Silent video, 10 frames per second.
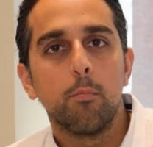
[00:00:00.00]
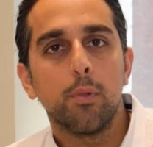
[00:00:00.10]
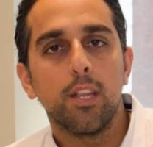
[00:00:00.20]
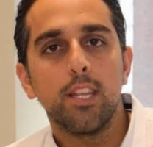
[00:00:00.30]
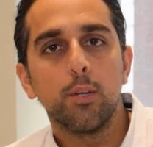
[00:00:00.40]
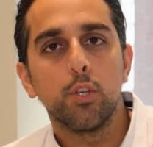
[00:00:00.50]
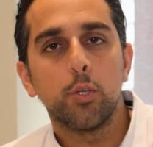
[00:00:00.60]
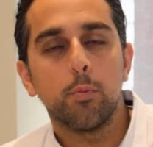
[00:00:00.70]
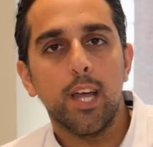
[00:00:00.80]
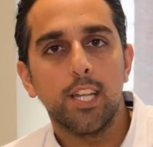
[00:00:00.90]

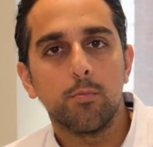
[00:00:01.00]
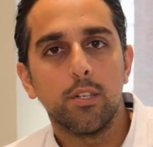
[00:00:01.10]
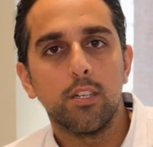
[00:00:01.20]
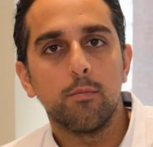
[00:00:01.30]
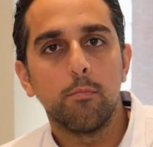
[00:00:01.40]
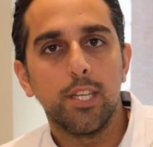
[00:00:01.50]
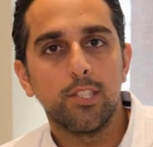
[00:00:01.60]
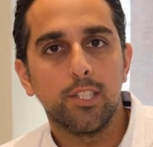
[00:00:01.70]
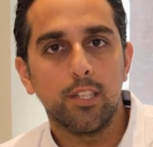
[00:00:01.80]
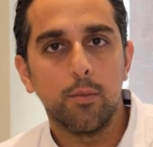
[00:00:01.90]
Platelet-rich plasma,
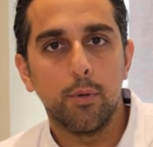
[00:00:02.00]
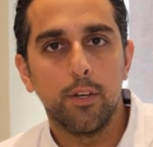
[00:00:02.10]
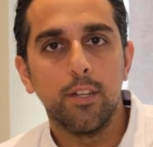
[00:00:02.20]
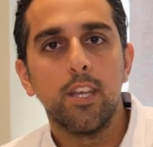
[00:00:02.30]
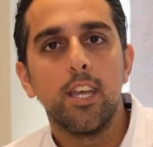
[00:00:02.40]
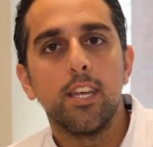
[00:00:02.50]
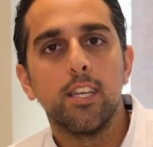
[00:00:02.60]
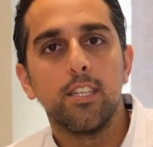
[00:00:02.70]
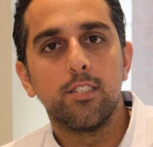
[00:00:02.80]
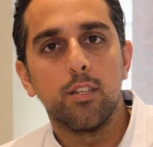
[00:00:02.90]
basically put,
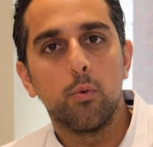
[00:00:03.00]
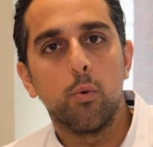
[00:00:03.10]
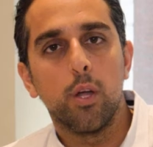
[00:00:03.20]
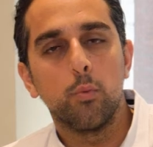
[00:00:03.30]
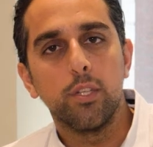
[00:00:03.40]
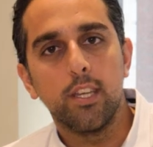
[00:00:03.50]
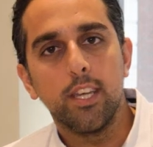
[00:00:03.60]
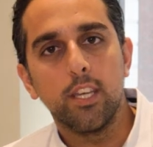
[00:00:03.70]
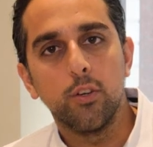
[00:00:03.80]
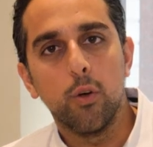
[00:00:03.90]
is where we
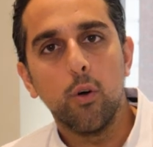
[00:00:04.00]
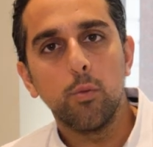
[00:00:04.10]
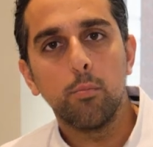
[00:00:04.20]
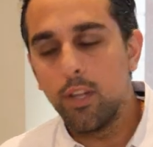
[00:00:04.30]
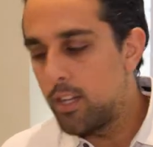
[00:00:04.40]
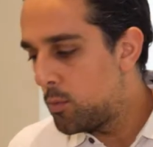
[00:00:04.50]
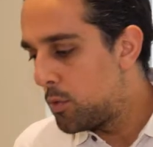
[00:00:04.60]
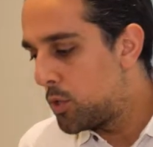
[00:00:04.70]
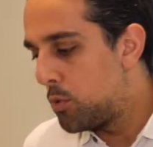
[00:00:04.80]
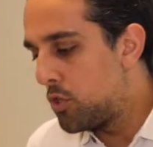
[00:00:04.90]
take your own blood,
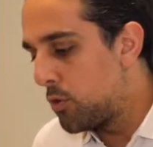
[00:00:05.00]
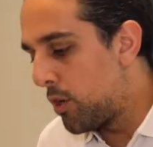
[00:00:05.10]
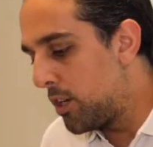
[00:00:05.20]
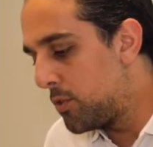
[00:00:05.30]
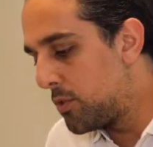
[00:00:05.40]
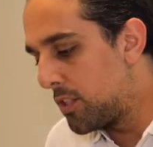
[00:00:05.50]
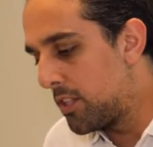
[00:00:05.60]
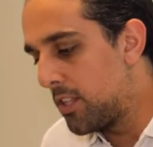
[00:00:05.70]
which we draw using